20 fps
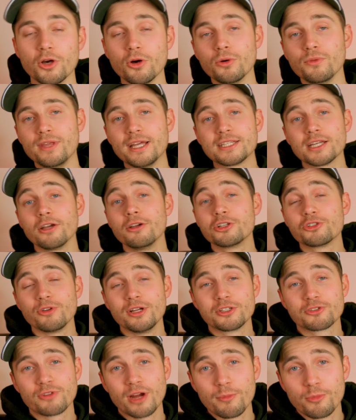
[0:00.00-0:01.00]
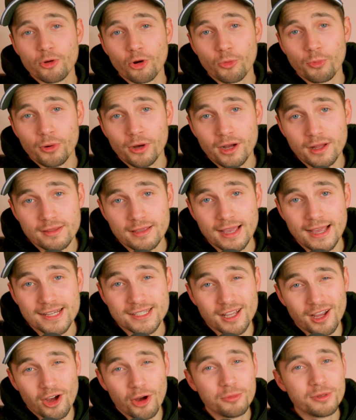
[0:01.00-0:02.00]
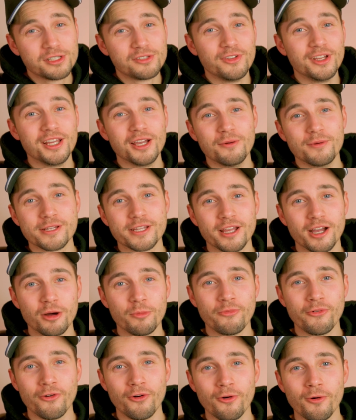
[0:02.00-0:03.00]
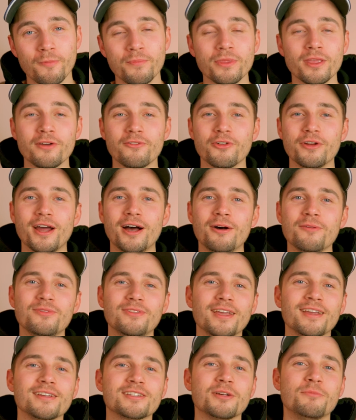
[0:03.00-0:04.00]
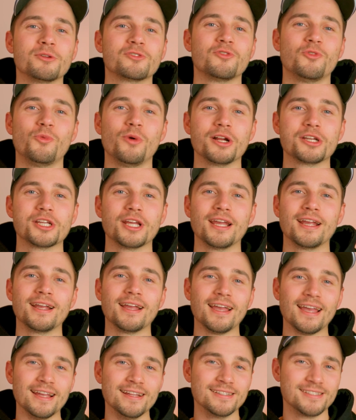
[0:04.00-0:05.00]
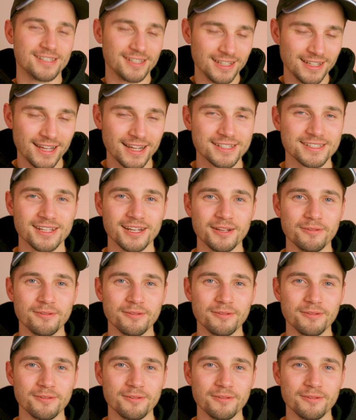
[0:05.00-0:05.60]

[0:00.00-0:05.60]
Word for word: So that's how you transcribe your podcast. I hope this video was helpful. For now, thank you so much for watching and see you next